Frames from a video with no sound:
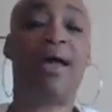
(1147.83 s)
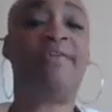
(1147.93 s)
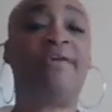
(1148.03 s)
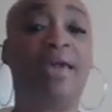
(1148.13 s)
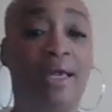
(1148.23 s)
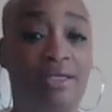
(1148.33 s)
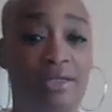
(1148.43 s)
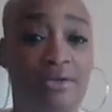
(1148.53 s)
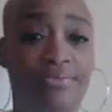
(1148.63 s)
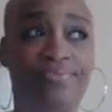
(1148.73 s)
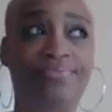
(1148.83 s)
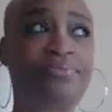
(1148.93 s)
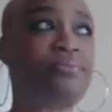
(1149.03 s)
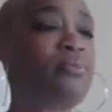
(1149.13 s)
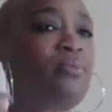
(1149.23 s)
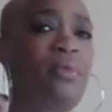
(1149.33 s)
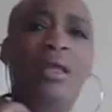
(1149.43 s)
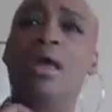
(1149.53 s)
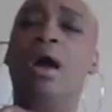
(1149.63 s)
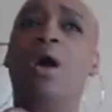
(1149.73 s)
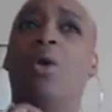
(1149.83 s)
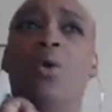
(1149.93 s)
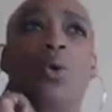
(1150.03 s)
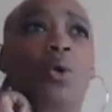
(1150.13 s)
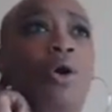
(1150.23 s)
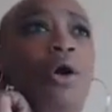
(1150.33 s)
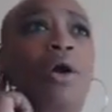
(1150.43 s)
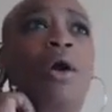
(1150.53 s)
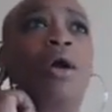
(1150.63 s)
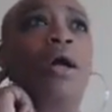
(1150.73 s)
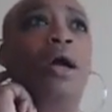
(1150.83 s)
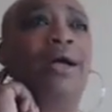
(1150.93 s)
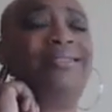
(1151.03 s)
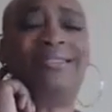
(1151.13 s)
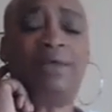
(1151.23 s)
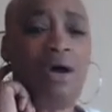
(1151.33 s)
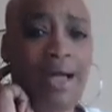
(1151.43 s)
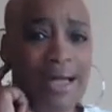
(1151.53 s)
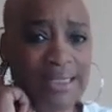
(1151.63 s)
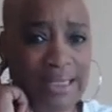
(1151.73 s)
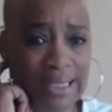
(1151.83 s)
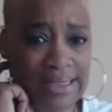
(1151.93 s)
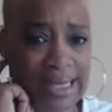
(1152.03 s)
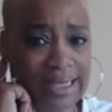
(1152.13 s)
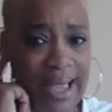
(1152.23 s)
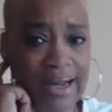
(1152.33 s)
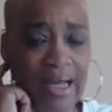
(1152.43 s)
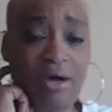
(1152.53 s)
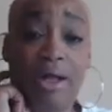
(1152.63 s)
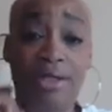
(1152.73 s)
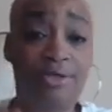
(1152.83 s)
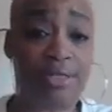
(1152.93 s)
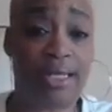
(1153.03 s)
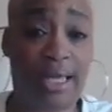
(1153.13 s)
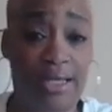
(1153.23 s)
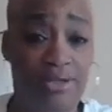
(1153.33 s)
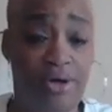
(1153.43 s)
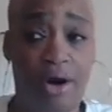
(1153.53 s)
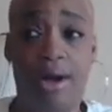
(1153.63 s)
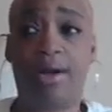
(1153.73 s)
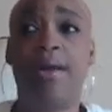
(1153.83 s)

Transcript: I have cancer. Or just all kinds of things like that. I call it using a cancer card,